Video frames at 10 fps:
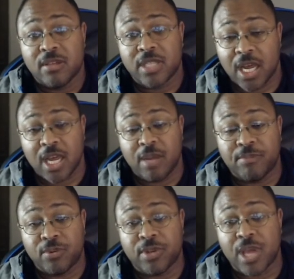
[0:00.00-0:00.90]

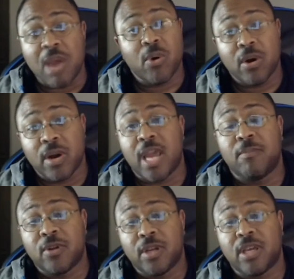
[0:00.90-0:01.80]
times where they were
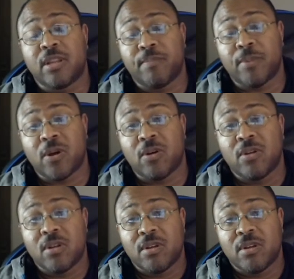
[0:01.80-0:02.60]
able to get the ball